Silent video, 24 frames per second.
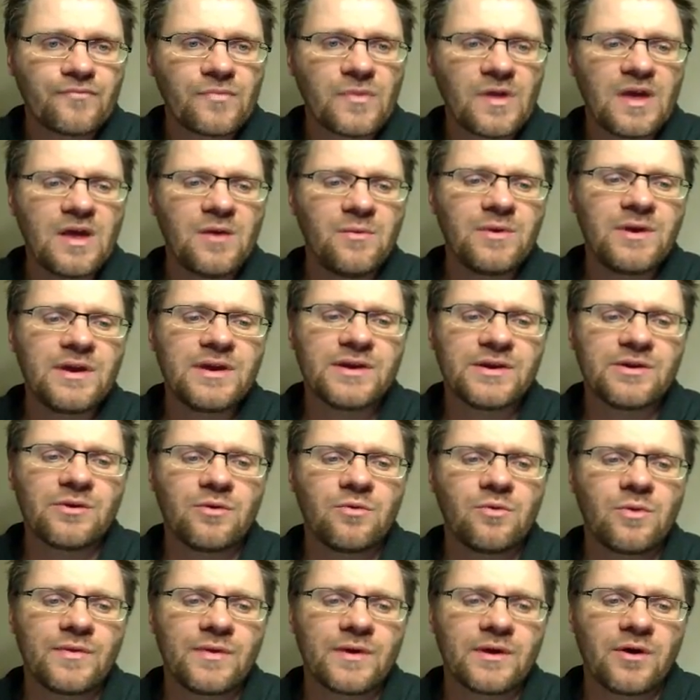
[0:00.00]
And we need to know
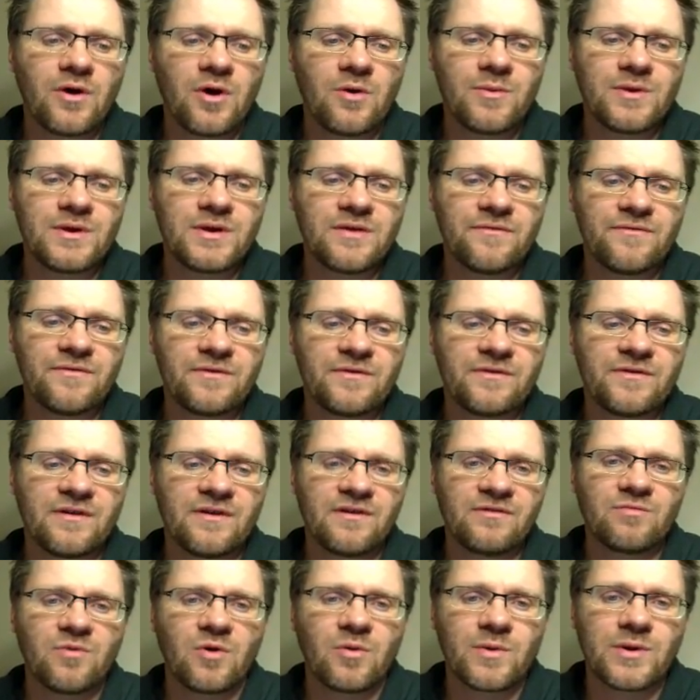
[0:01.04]
what the common difference
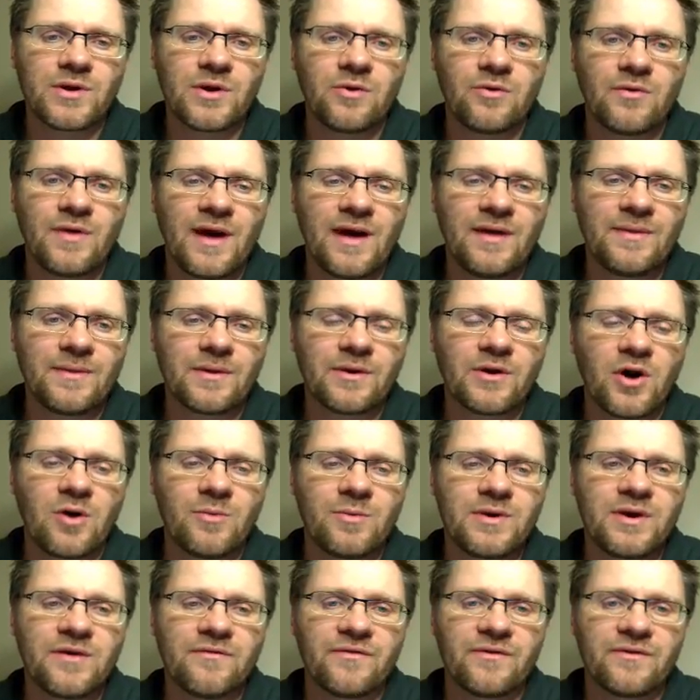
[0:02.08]
is. Well, we know that. The
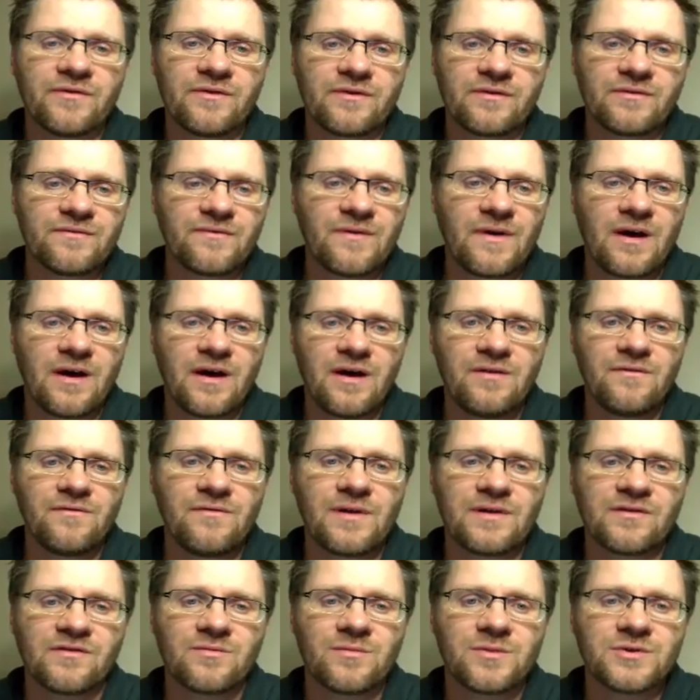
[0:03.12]
common difference is 5.
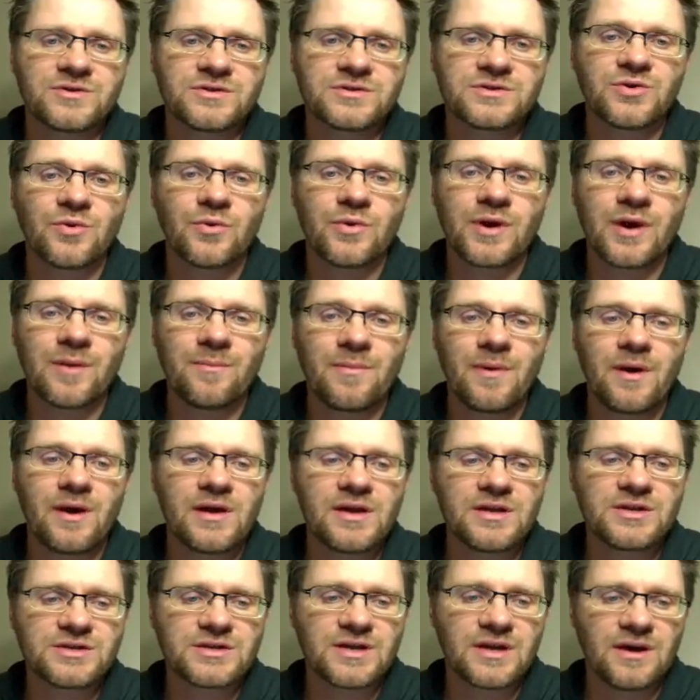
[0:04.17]
That's how much it's going up by
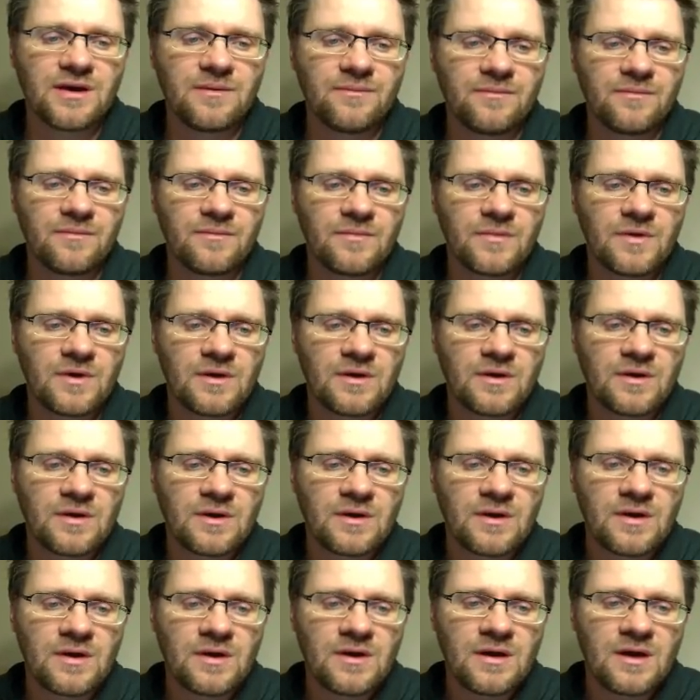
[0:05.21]
each time.
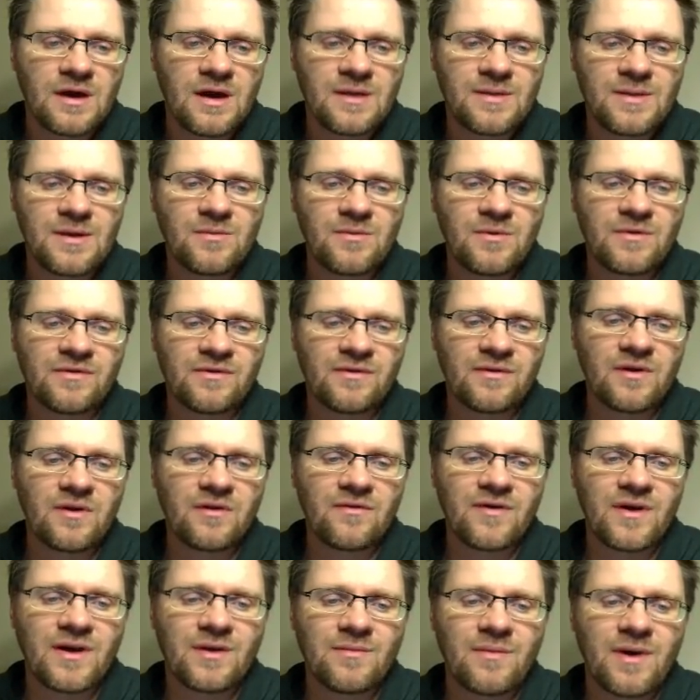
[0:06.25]
And then we still
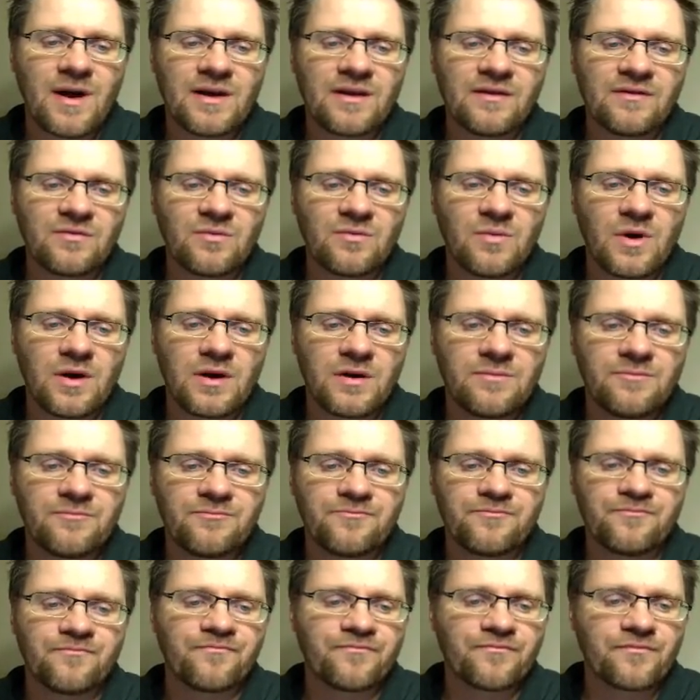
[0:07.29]
have n minus 1.
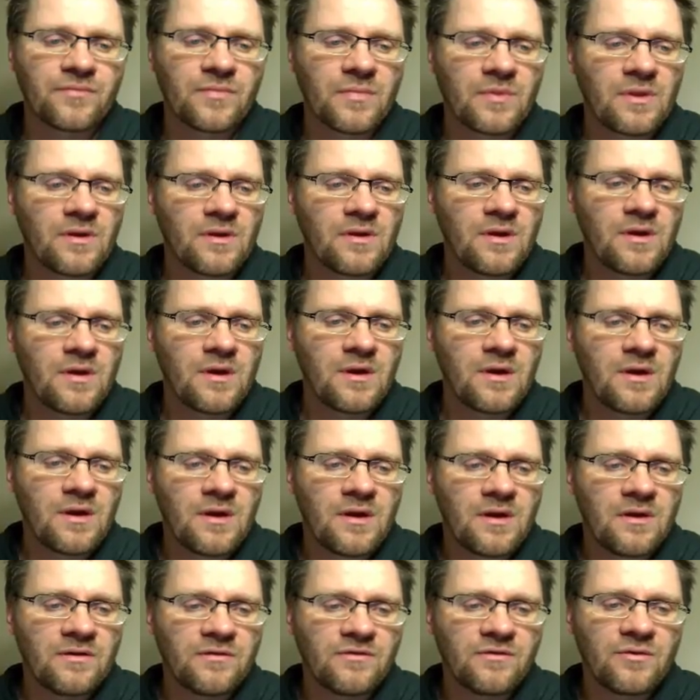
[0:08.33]

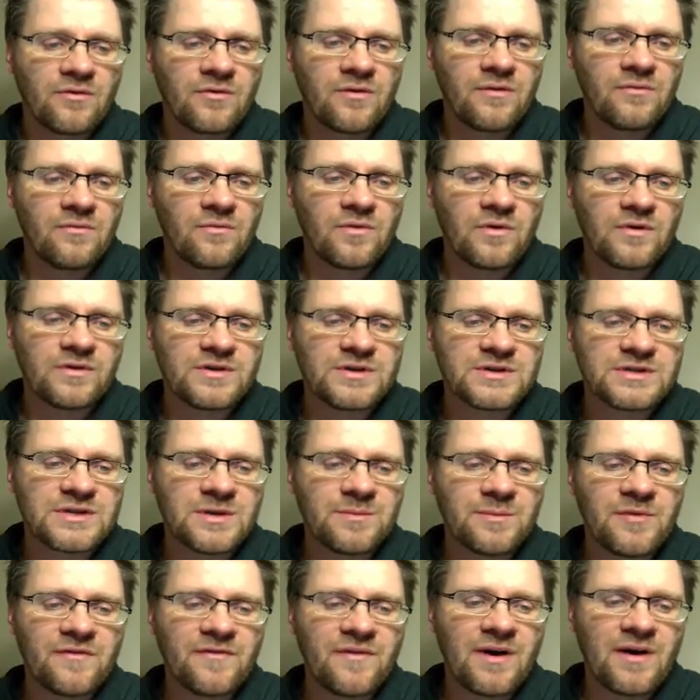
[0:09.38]
So we'll just
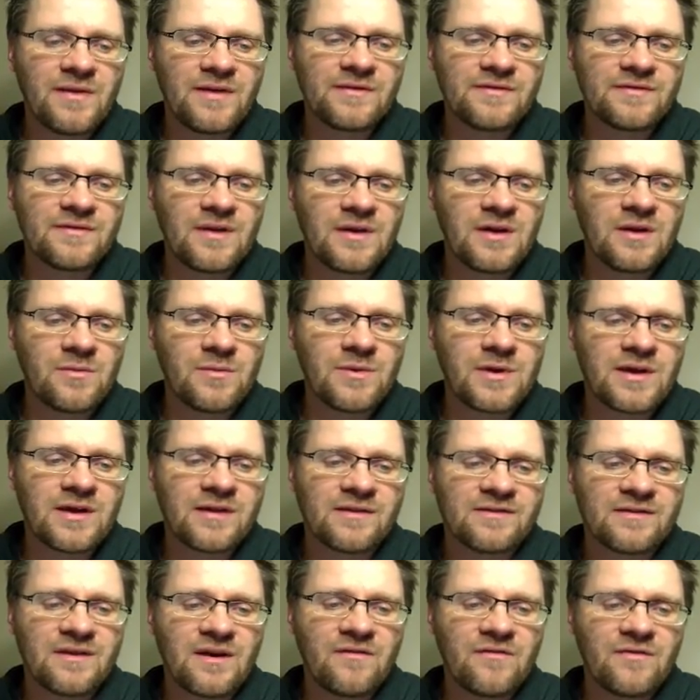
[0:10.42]
simplify this thing. We
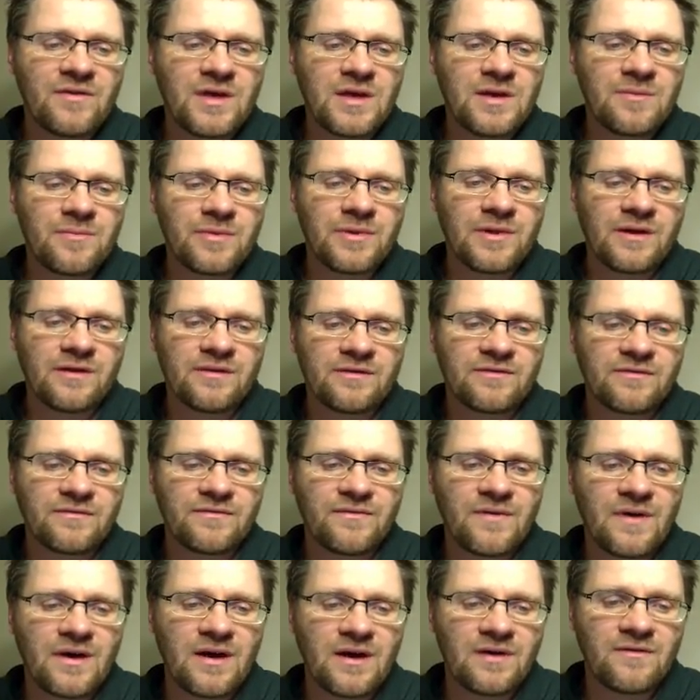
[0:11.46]
get 70 plus
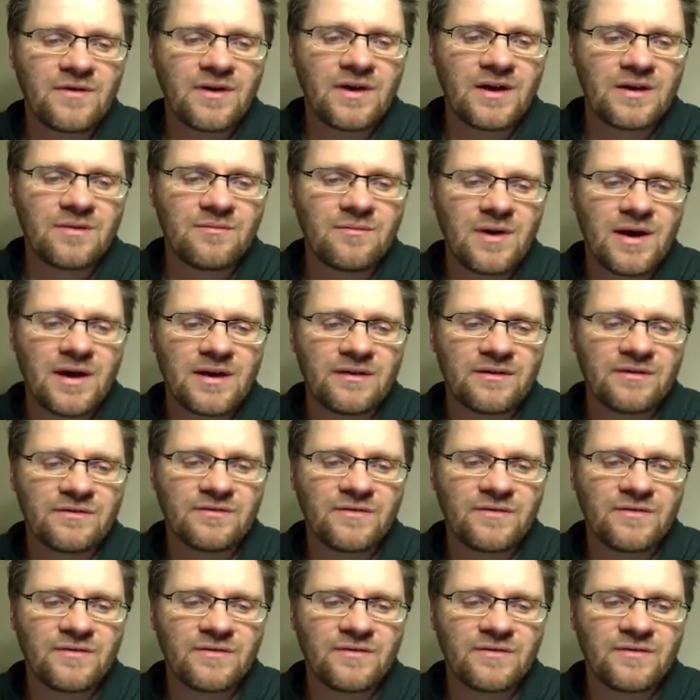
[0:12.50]
5n minus